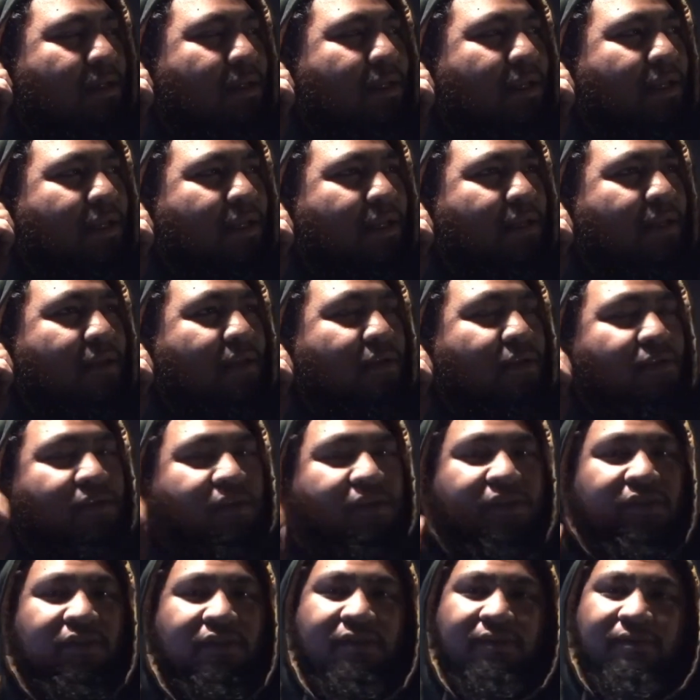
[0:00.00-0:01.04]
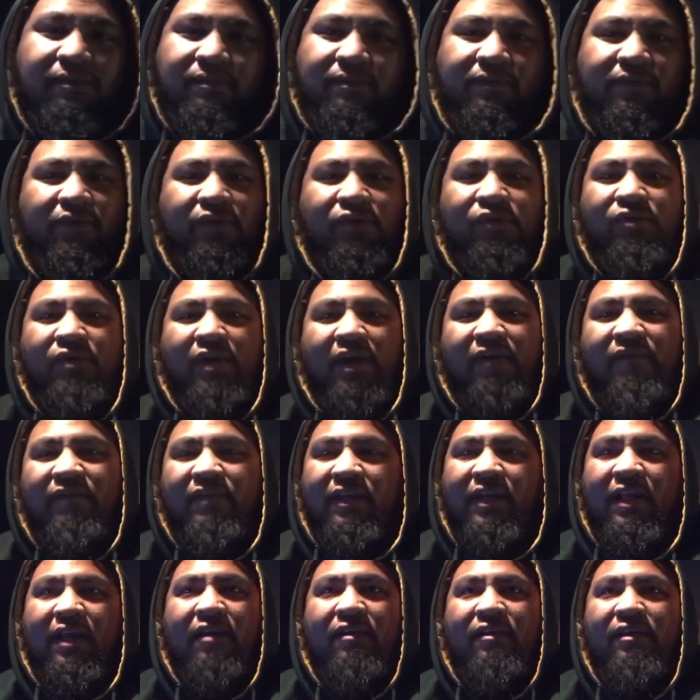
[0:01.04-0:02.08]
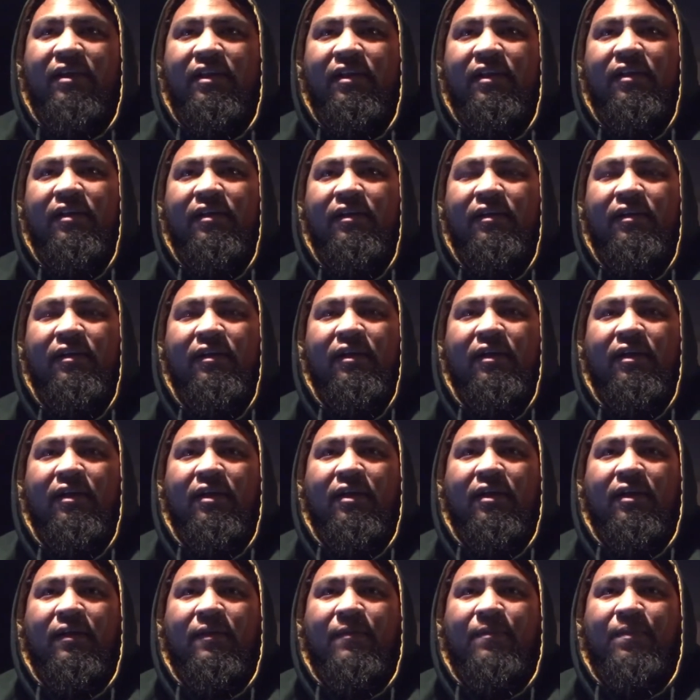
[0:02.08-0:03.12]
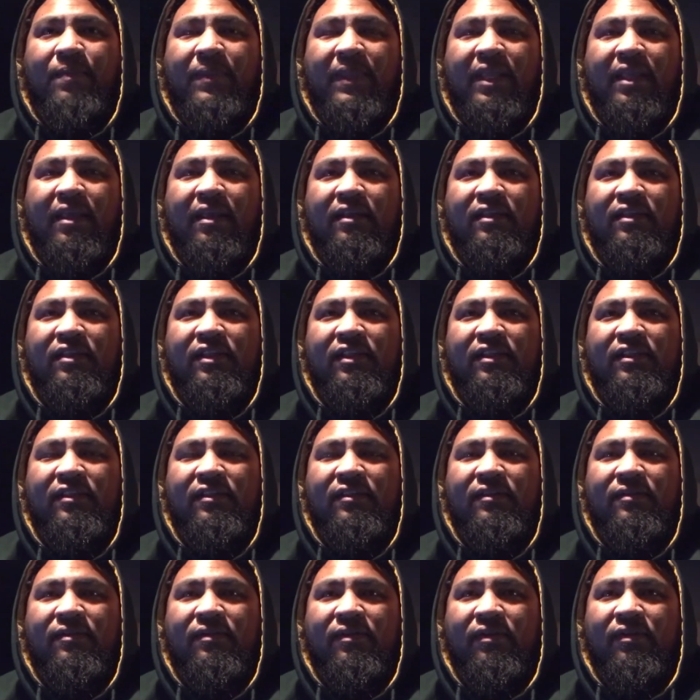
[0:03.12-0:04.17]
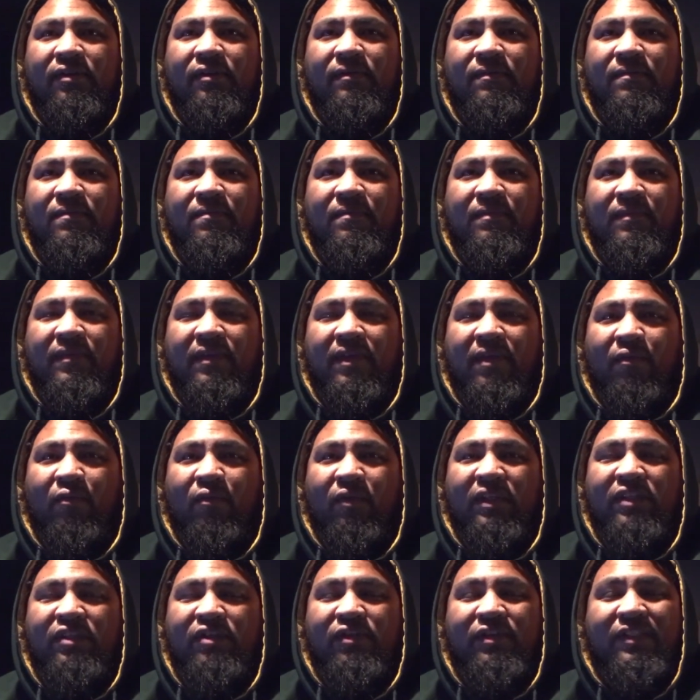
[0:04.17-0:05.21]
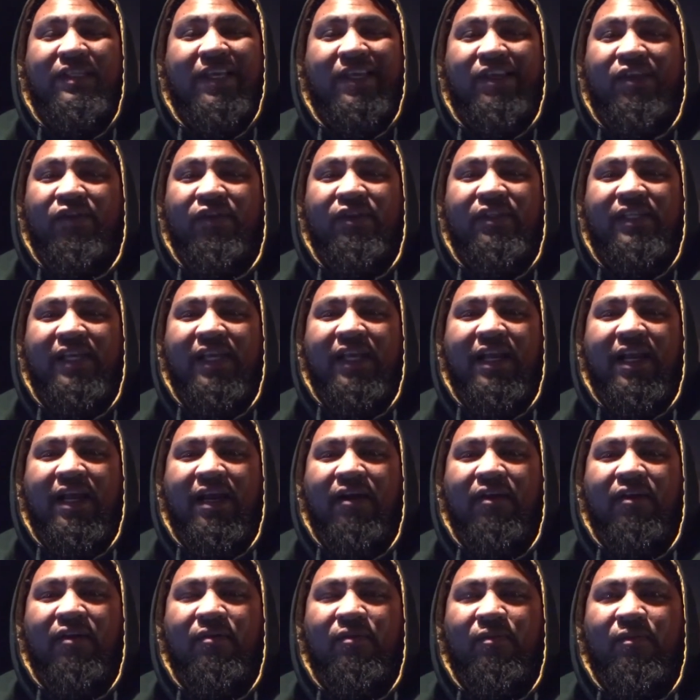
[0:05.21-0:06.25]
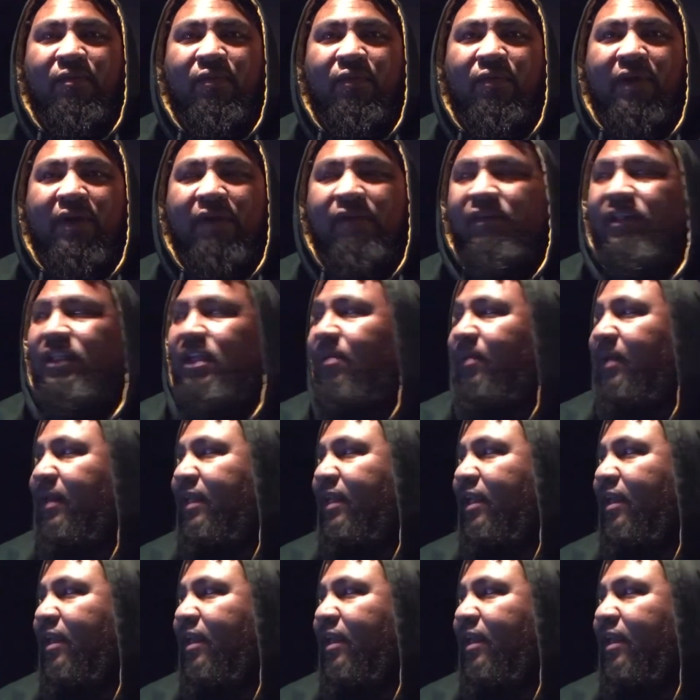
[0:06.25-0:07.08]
Like, you're driving down here. Just once you take your 10 hour, every time I